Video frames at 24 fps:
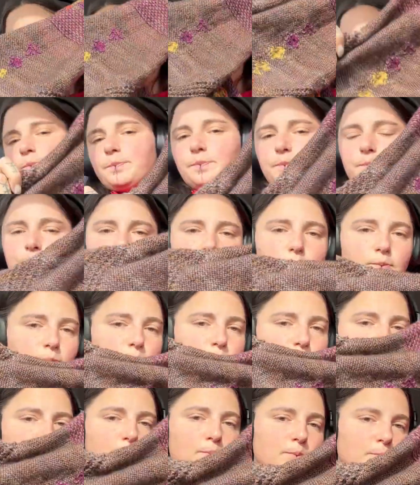even
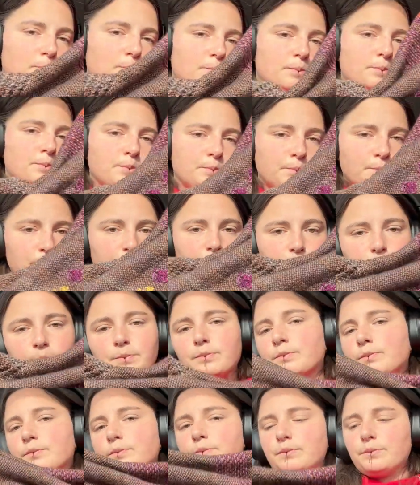once throughout the course
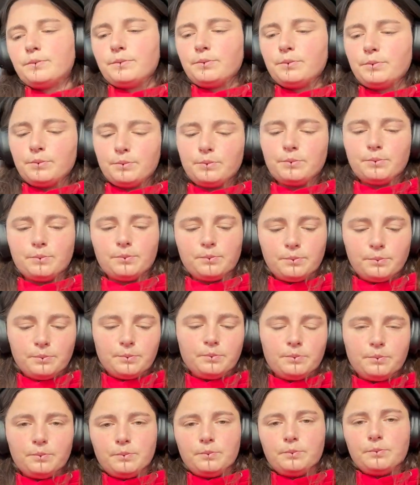of the series.
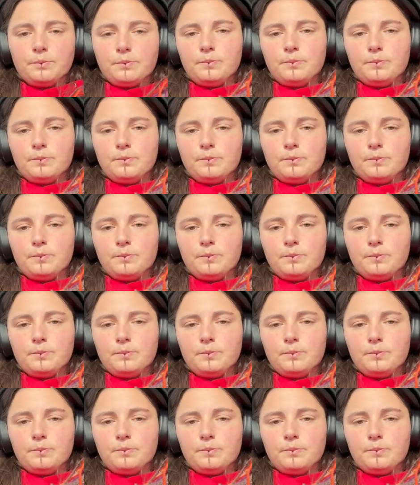Rant